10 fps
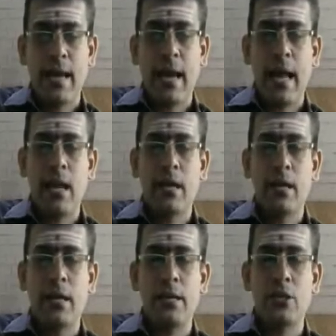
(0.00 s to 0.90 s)

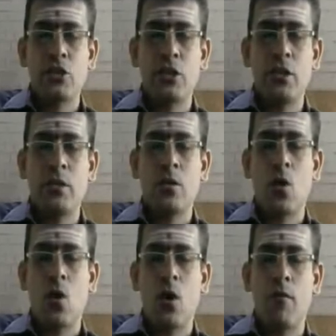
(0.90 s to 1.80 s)
Calculation
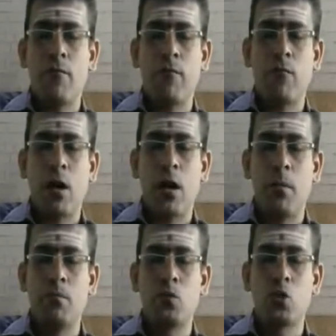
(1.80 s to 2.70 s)
of
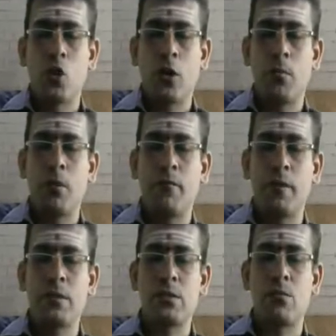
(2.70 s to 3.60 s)
absorbed
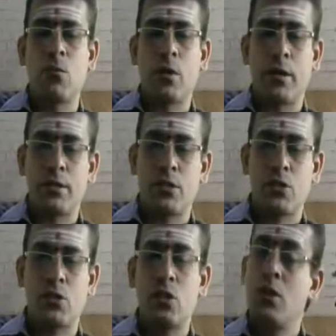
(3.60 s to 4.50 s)
fixed
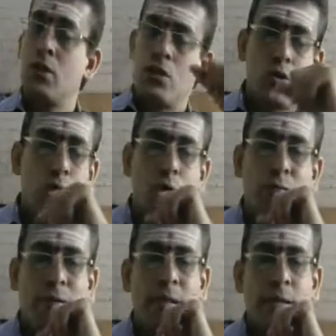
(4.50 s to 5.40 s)
overheads. So
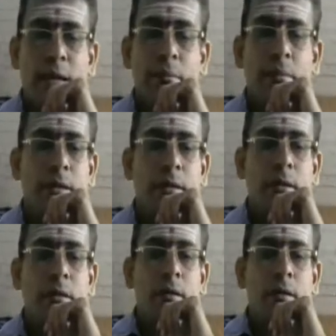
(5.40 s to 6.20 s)
for the time being,